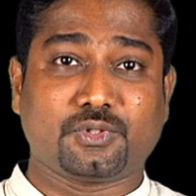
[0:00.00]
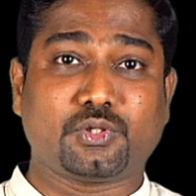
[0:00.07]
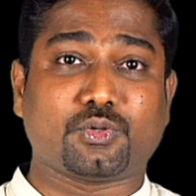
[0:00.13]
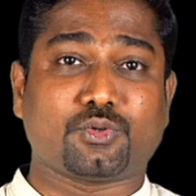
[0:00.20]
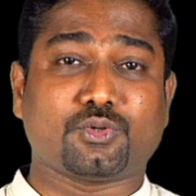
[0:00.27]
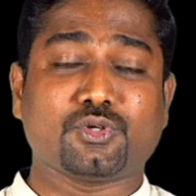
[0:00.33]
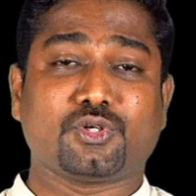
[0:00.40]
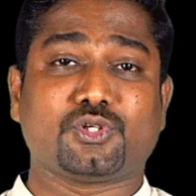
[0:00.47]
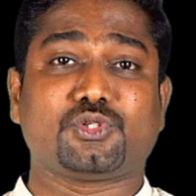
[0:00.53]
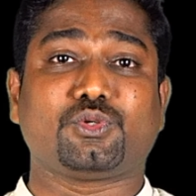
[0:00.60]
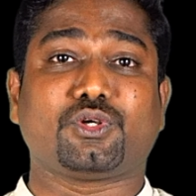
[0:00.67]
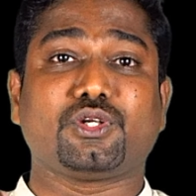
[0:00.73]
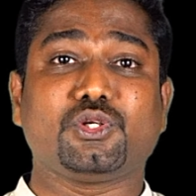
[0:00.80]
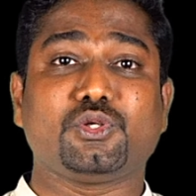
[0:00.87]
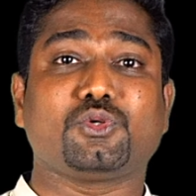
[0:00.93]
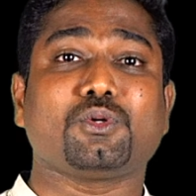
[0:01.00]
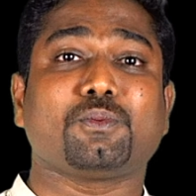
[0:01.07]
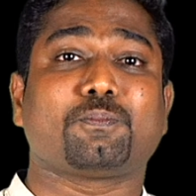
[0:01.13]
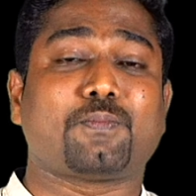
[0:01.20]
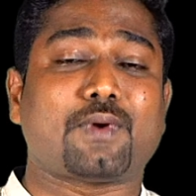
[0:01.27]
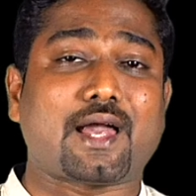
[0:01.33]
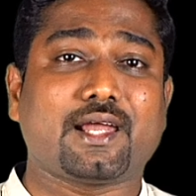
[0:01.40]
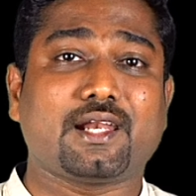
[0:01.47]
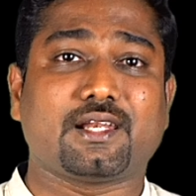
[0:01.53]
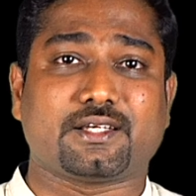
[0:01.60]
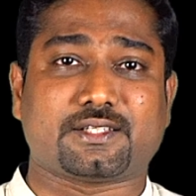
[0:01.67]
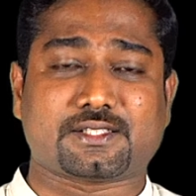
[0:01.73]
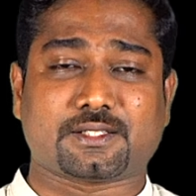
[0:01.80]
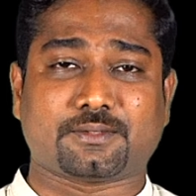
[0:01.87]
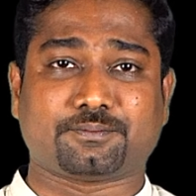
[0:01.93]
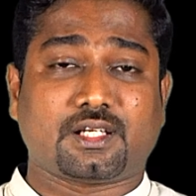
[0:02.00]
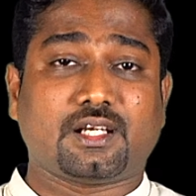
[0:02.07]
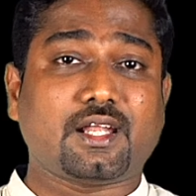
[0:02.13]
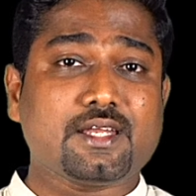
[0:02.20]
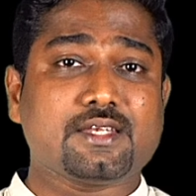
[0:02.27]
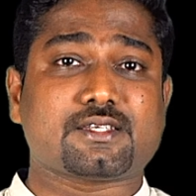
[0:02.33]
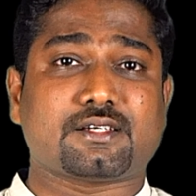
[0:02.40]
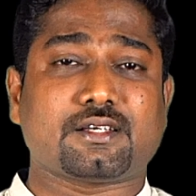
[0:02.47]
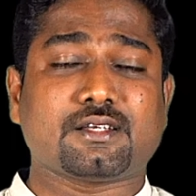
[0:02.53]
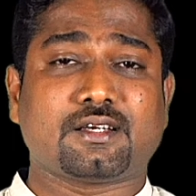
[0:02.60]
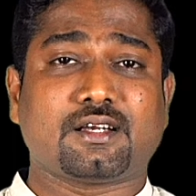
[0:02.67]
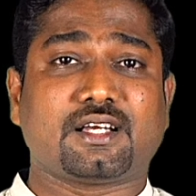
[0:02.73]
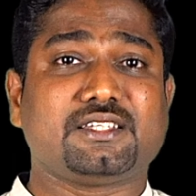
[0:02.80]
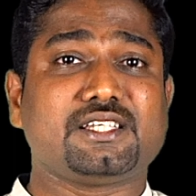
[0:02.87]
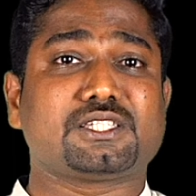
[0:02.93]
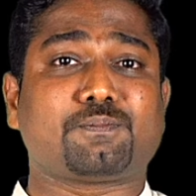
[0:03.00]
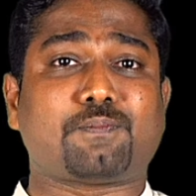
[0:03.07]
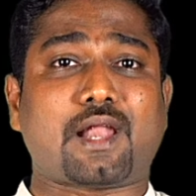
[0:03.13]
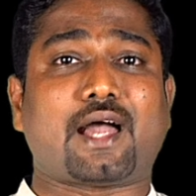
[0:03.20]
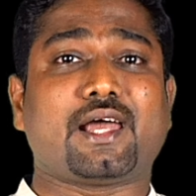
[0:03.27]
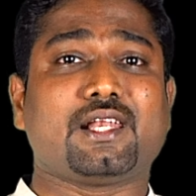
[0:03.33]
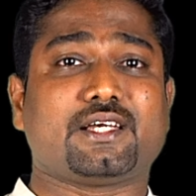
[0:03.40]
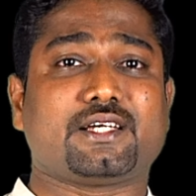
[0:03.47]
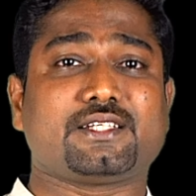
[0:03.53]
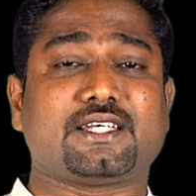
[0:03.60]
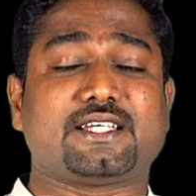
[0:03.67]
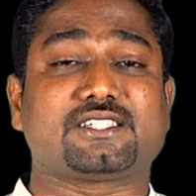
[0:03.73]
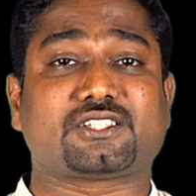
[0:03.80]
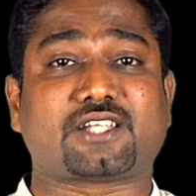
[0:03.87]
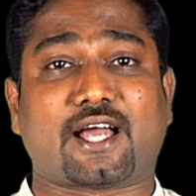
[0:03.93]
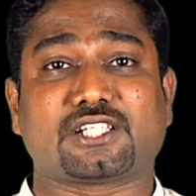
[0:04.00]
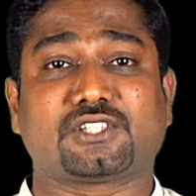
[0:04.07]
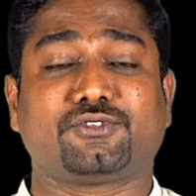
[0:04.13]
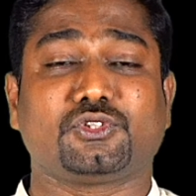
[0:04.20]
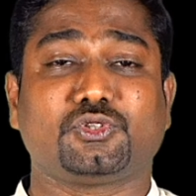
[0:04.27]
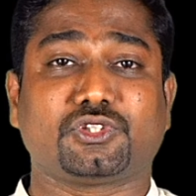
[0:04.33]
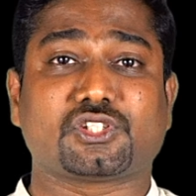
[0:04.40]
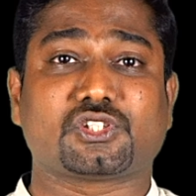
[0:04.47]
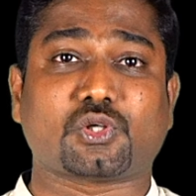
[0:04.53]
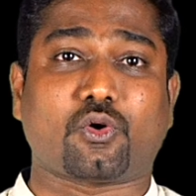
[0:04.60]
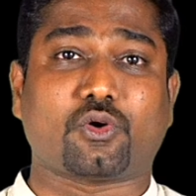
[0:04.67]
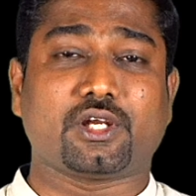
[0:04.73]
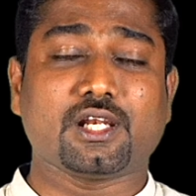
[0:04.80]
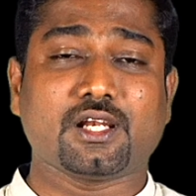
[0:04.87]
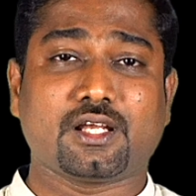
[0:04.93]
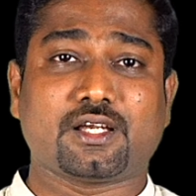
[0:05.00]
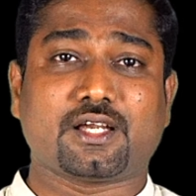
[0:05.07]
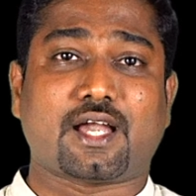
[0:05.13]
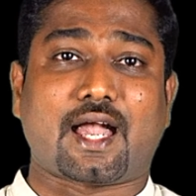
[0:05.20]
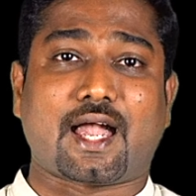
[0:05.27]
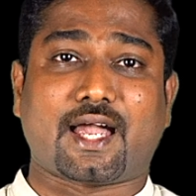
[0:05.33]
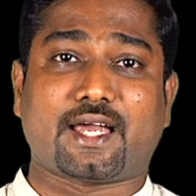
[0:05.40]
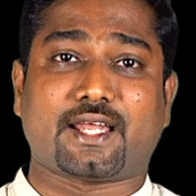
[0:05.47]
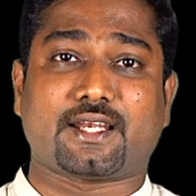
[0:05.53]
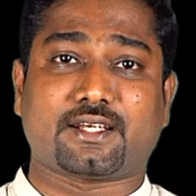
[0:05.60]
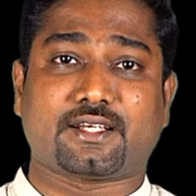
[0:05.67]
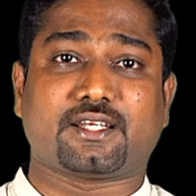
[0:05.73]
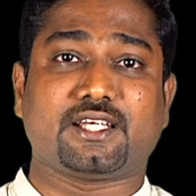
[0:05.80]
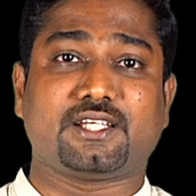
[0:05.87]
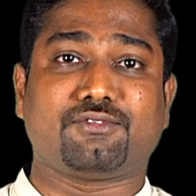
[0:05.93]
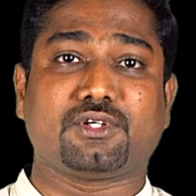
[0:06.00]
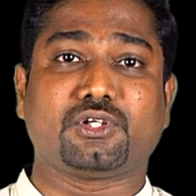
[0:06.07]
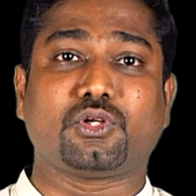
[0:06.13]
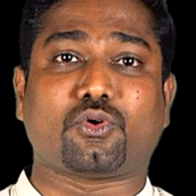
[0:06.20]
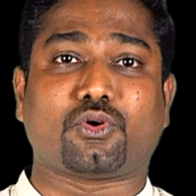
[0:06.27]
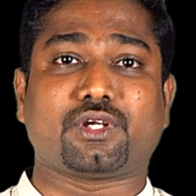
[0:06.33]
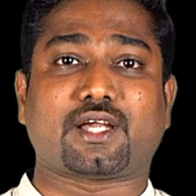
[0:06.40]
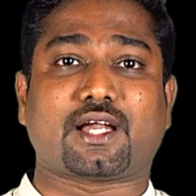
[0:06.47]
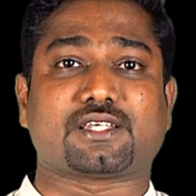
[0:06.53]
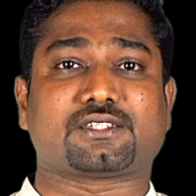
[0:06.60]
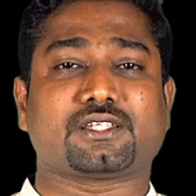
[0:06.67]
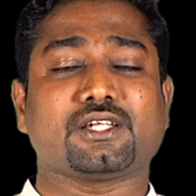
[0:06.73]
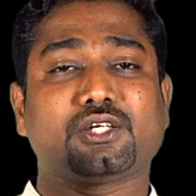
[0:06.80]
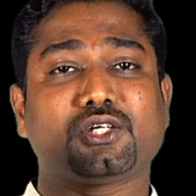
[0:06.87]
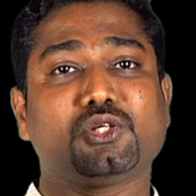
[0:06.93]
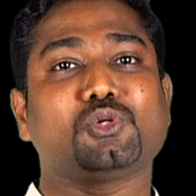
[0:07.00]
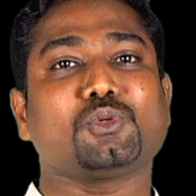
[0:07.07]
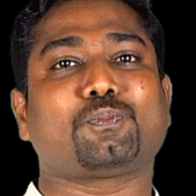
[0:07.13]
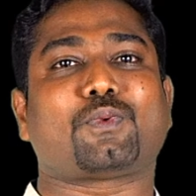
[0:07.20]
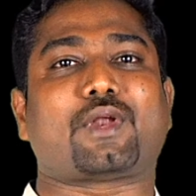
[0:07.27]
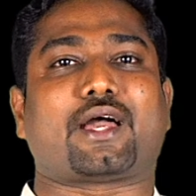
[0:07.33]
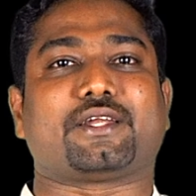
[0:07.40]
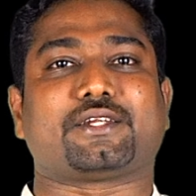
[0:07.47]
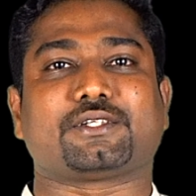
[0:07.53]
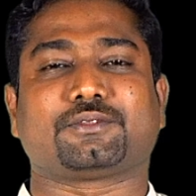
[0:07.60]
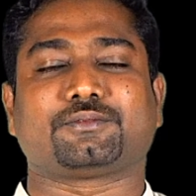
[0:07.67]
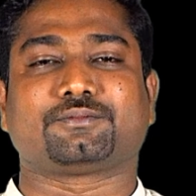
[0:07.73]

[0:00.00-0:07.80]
grow to a new plantlet. Later, this plantlet is transferred to the soil and it will growing as a new plant.